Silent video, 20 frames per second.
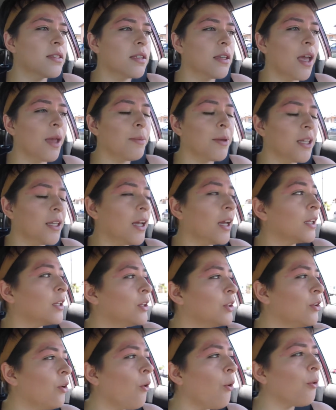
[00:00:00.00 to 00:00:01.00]
I
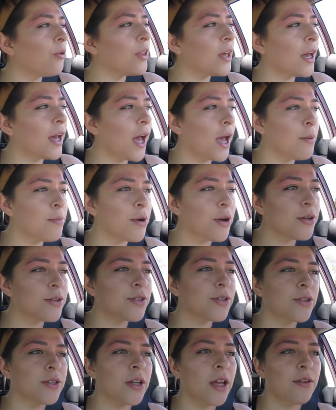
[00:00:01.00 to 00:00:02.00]
know that
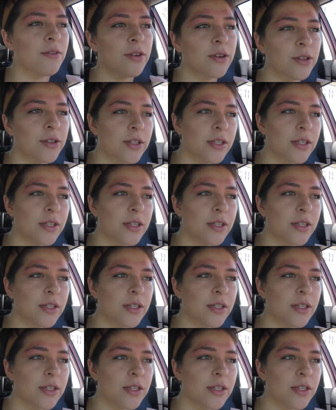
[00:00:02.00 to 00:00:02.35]
eyebrows are never